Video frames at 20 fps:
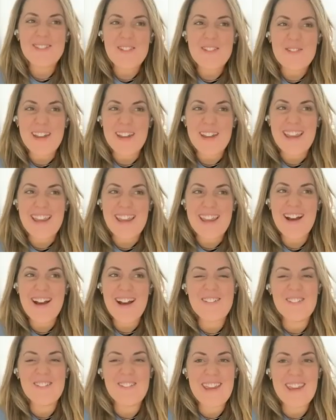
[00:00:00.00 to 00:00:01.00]
everybody.
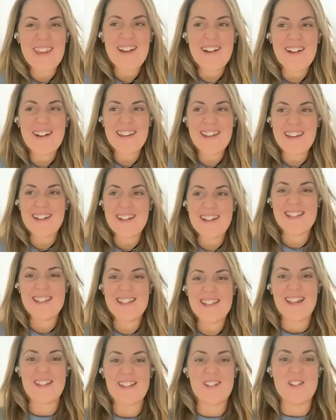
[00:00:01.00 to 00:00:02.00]
We are here
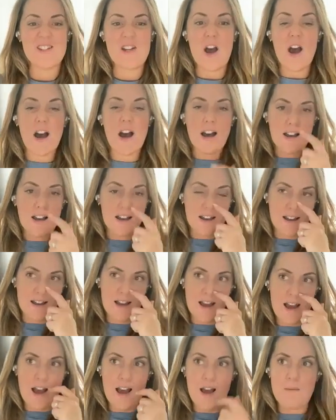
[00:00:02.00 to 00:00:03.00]
today to talk
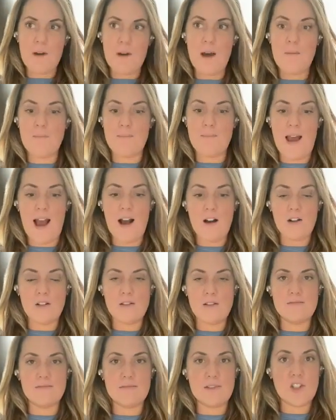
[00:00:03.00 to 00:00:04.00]

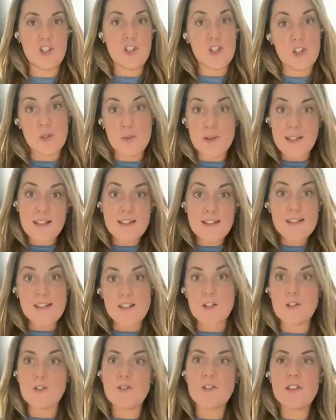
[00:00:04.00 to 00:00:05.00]
about cueing
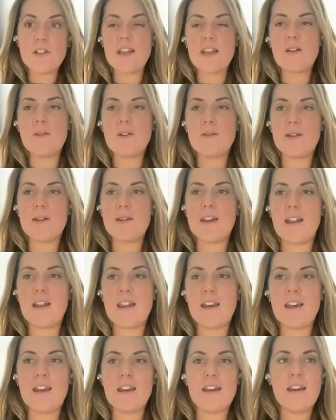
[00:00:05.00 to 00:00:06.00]
skillfully. We've been
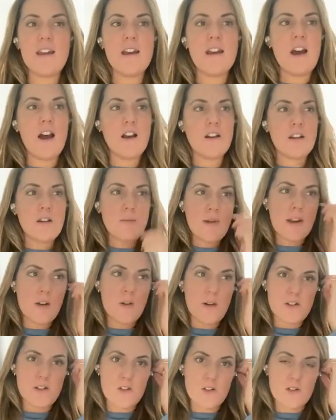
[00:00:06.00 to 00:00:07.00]
getting a good amount
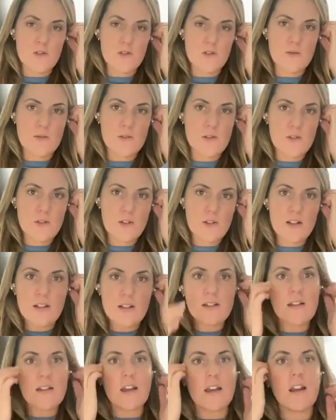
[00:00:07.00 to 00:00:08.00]
of questions from
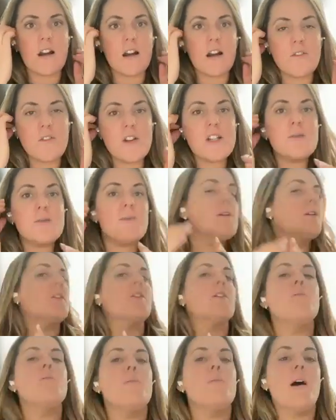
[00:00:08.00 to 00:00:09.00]
students in our Facebook
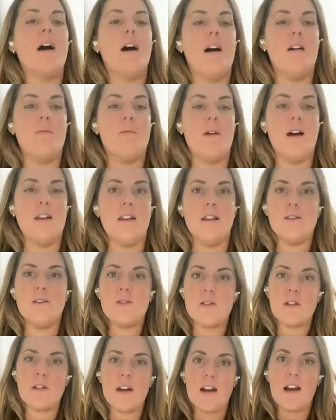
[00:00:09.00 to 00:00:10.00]
group, on
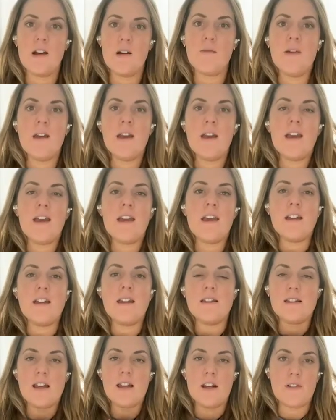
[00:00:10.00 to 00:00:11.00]
Instagram,
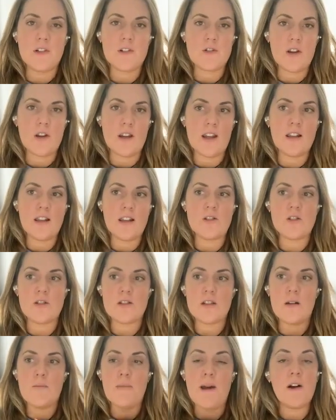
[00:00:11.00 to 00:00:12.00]
inside of our trainings,
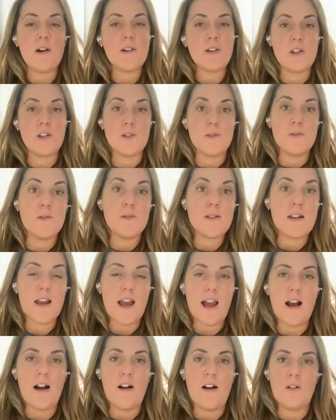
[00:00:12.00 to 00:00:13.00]
just about cues and
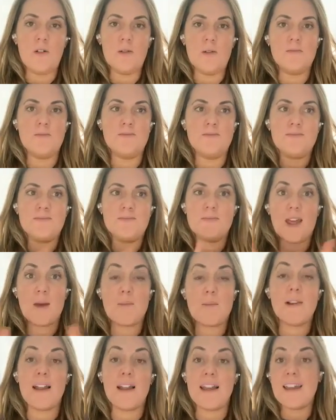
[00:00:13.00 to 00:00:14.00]
how
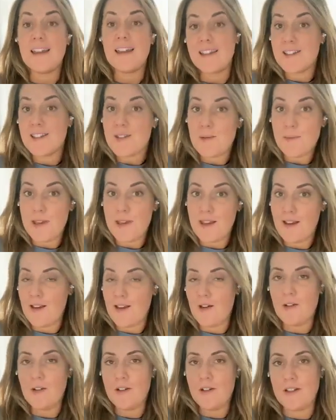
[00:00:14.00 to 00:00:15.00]
they play into being
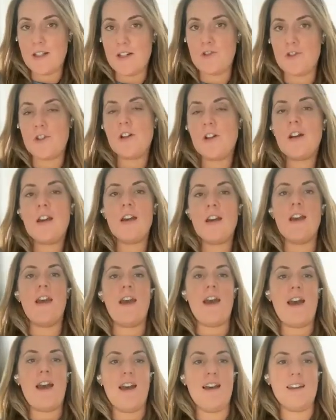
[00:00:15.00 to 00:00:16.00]
a yoga teacher.
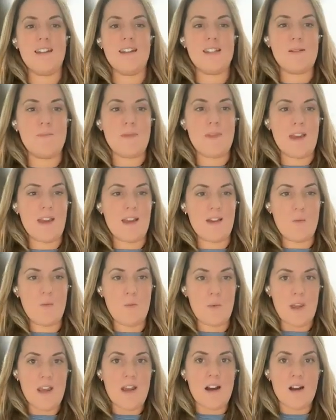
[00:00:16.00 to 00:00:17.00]
And it's
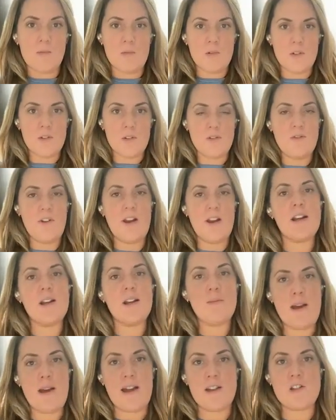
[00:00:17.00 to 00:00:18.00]
something we are both
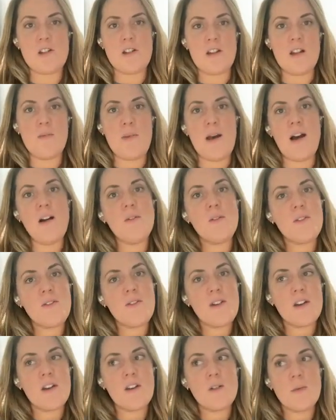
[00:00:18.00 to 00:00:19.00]
very passionate about. And we
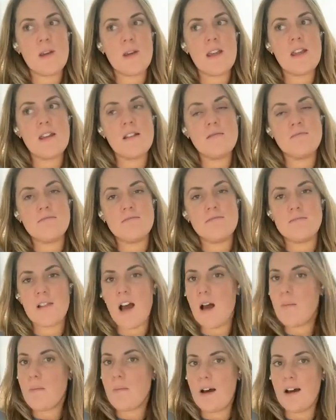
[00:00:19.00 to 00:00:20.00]
figured we'd
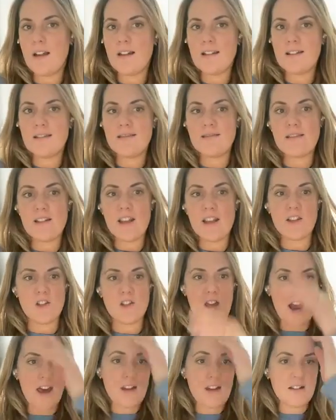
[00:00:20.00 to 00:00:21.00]
hop on and
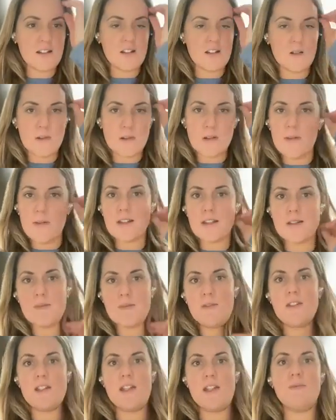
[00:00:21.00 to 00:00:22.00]
chat a little bit about
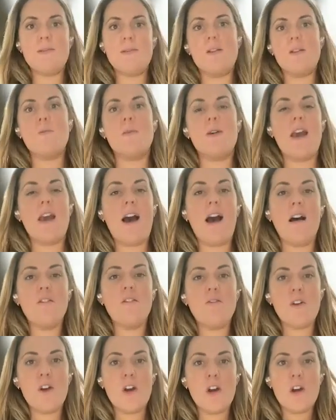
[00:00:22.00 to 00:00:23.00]
some of the tips that we
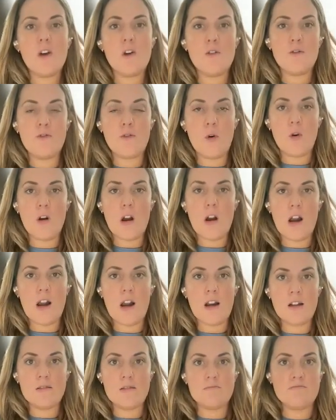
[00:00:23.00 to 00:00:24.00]
have
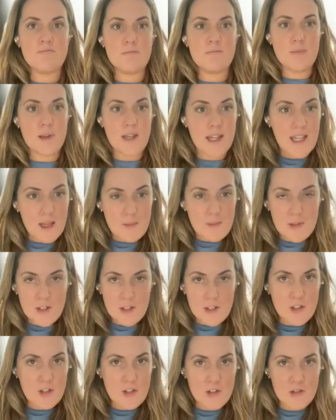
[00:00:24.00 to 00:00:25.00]
for being able
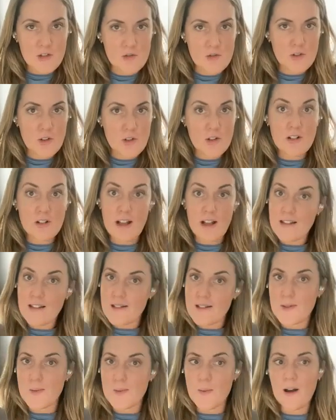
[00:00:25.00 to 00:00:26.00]
to cue your
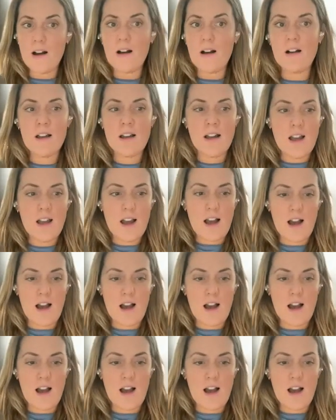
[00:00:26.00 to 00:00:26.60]
classes well.